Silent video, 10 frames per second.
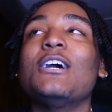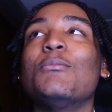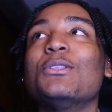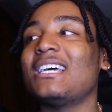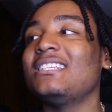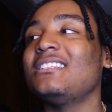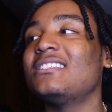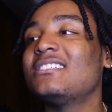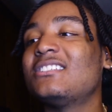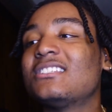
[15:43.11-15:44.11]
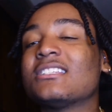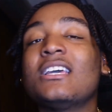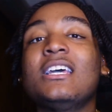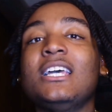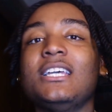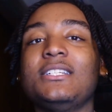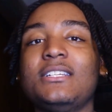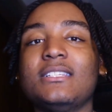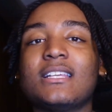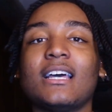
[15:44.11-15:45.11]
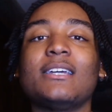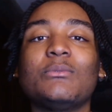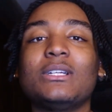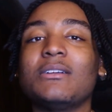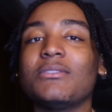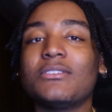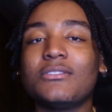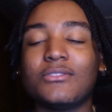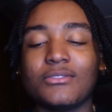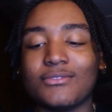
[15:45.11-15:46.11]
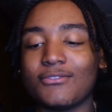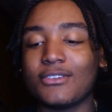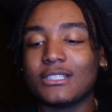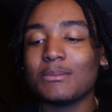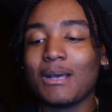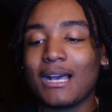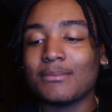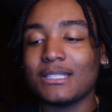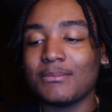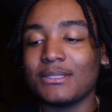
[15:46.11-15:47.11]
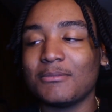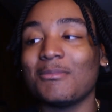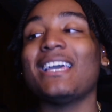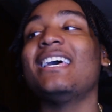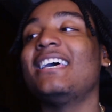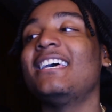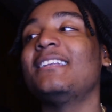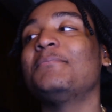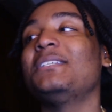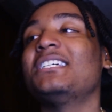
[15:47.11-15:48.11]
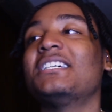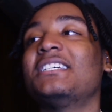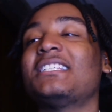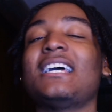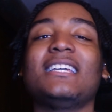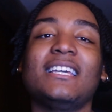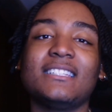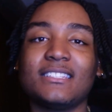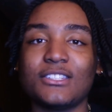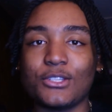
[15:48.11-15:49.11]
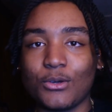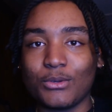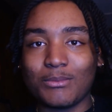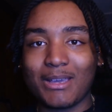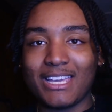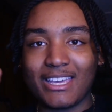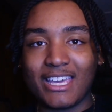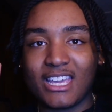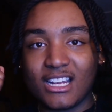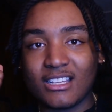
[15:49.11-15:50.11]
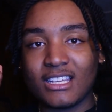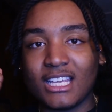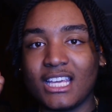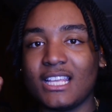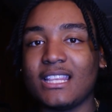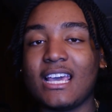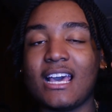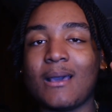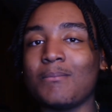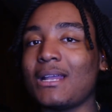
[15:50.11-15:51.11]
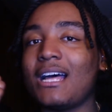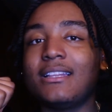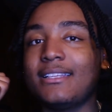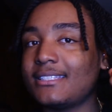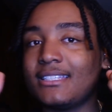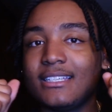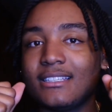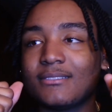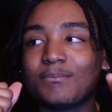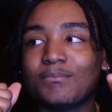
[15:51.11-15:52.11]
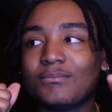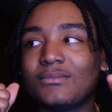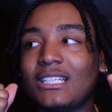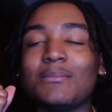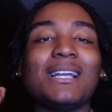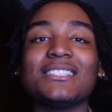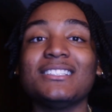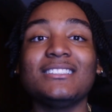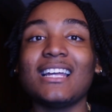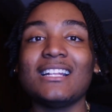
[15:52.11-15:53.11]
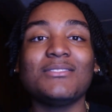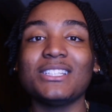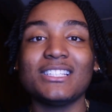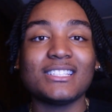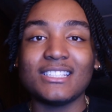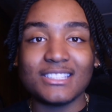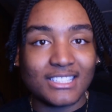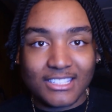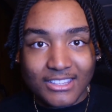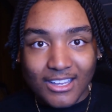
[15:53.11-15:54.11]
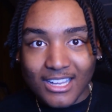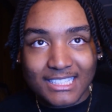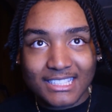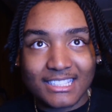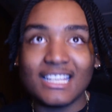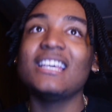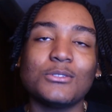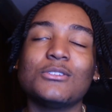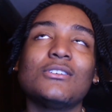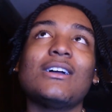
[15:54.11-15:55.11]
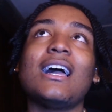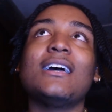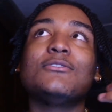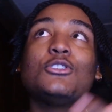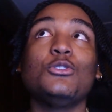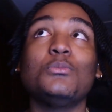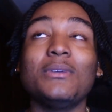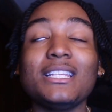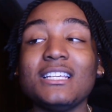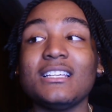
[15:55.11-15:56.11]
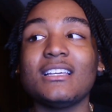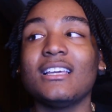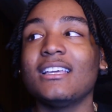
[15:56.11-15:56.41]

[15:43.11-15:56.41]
But I need to just design whatever first pops up in my head because I get so in my head that I'm not listening, and I'm actually not even listening to the thoughts, or I have too many